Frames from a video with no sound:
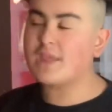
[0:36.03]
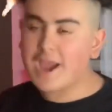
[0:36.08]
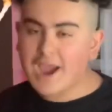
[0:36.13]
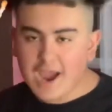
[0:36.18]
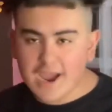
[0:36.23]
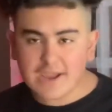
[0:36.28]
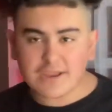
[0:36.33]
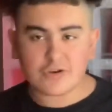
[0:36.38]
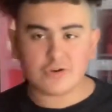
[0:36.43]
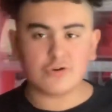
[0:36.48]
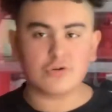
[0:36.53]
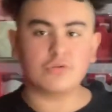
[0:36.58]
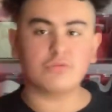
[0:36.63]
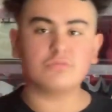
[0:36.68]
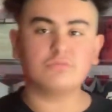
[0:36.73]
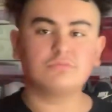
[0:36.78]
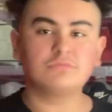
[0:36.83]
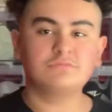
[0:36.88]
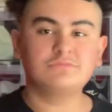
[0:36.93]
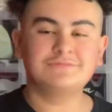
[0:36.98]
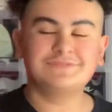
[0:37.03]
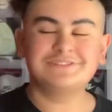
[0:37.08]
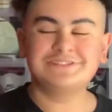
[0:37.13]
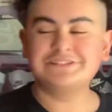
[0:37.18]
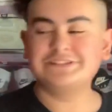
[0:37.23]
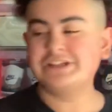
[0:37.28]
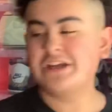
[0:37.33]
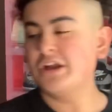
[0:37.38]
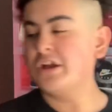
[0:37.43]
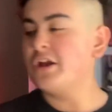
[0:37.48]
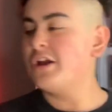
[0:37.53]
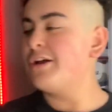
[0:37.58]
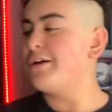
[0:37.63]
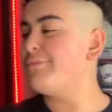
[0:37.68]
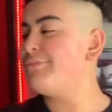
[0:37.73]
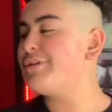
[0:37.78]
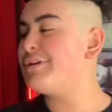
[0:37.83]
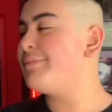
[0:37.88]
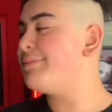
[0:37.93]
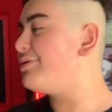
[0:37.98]
title, I'm
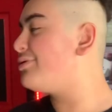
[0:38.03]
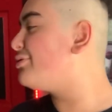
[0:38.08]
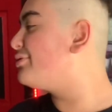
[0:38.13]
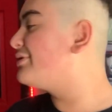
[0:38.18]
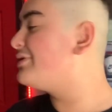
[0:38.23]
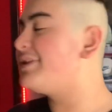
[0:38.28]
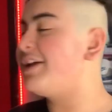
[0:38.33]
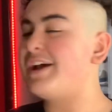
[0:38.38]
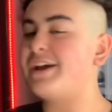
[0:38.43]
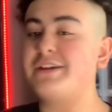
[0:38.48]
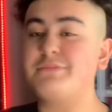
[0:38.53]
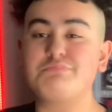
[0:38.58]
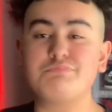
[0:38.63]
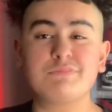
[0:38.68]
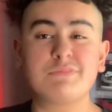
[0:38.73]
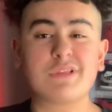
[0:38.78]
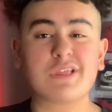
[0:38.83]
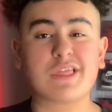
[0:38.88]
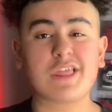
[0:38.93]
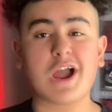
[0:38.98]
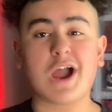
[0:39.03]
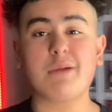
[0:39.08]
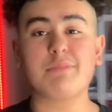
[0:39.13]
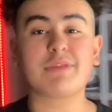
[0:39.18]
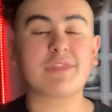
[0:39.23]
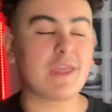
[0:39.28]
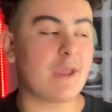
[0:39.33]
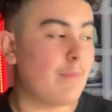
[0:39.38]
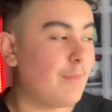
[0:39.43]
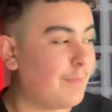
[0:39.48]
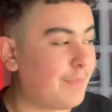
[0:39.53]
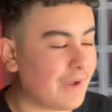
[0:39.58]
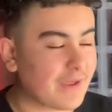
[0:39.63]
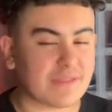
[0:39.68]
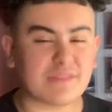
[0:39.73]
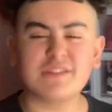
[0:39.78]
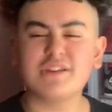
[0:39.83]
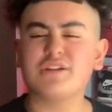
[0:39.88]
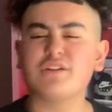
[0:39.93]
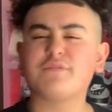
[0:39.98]
gonna be doing like top 10
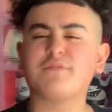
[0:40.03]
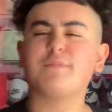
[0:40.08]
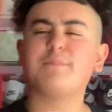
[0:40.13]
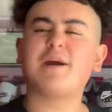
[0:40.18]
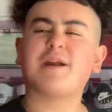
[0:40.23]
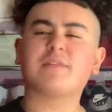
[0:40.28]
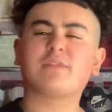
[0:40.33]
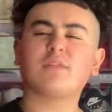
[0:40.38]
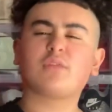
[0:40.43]
best sneakers for back to